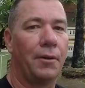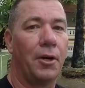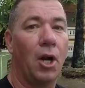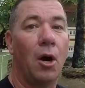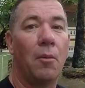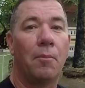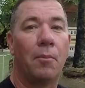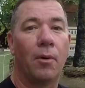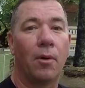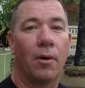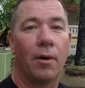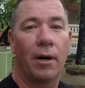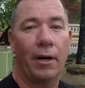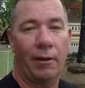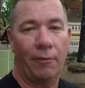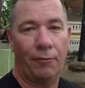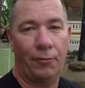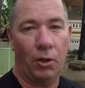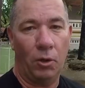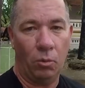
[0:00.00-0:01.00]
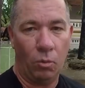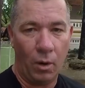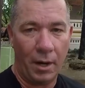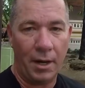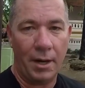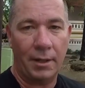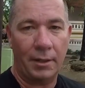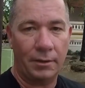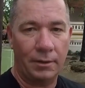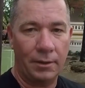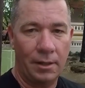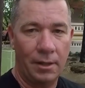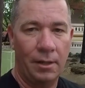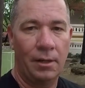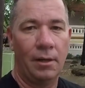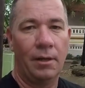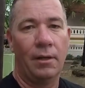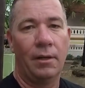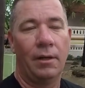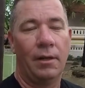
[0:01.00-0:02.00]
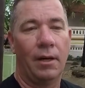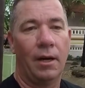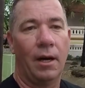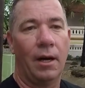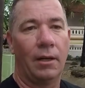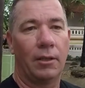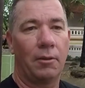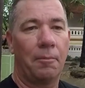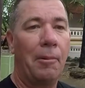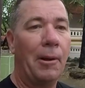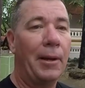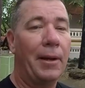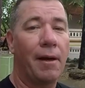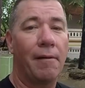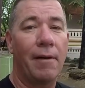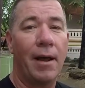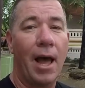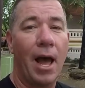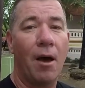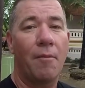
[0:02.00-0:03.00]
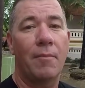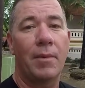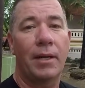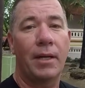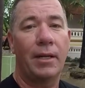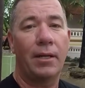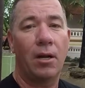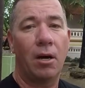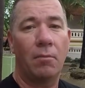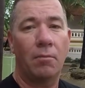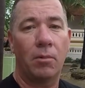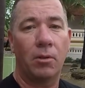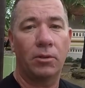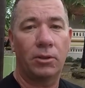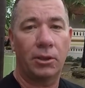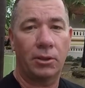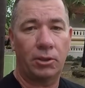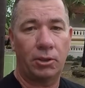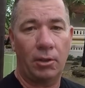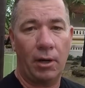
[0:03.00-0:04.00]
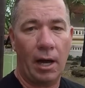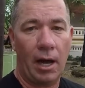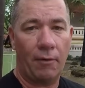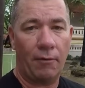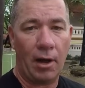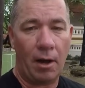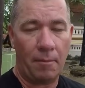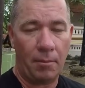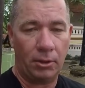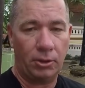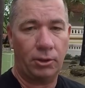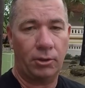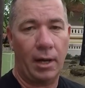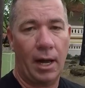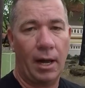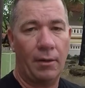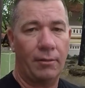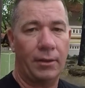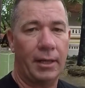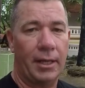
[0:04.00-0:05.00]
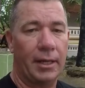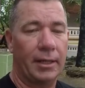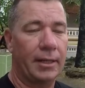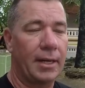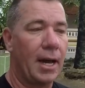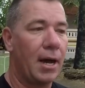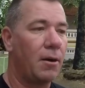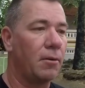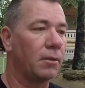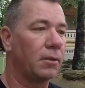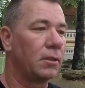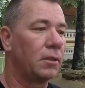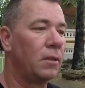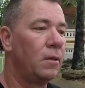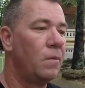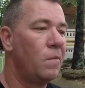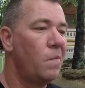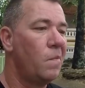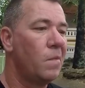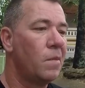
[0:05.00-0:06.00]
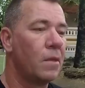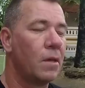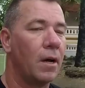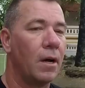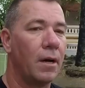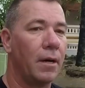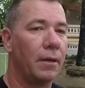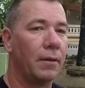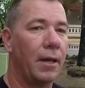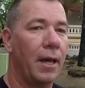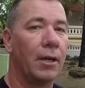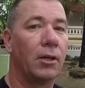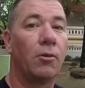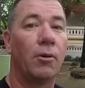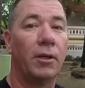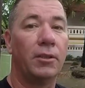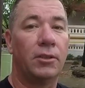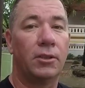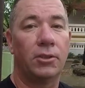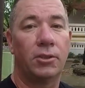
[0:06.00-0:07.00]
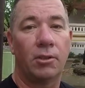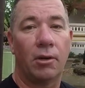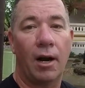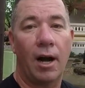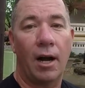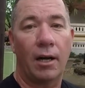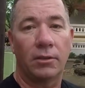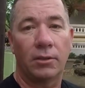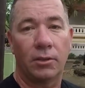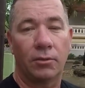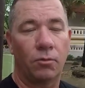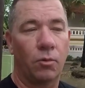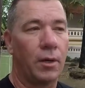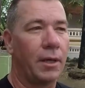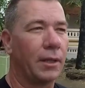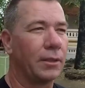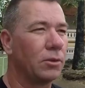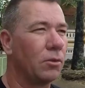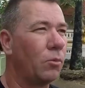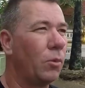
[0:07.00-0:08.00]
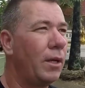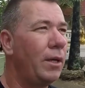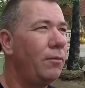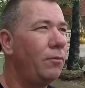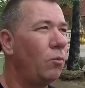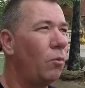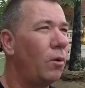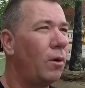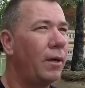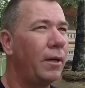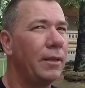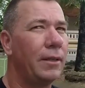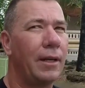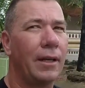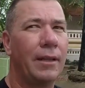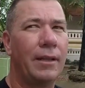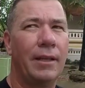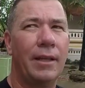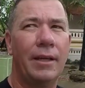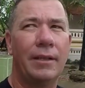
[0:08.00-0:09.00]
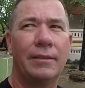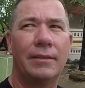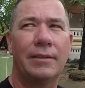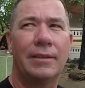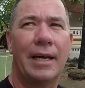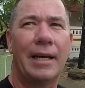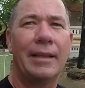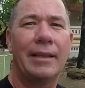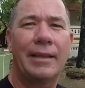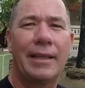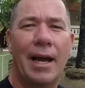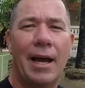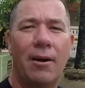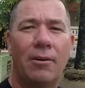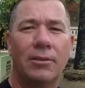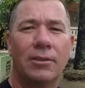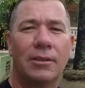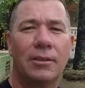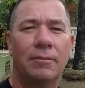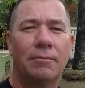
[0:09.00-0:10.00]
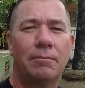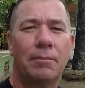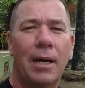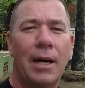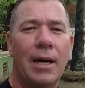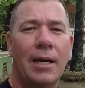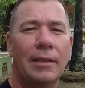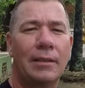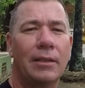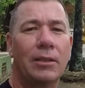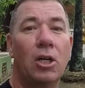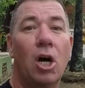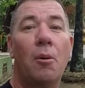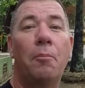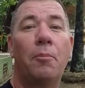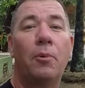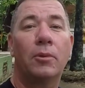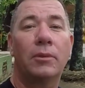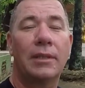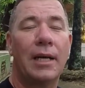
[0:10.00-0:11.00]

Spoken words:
number, and if you win, depending on how many numbers that you have, how much you have in the account, increases your odds of winning. So we've won, I think, 10,000 baht a couple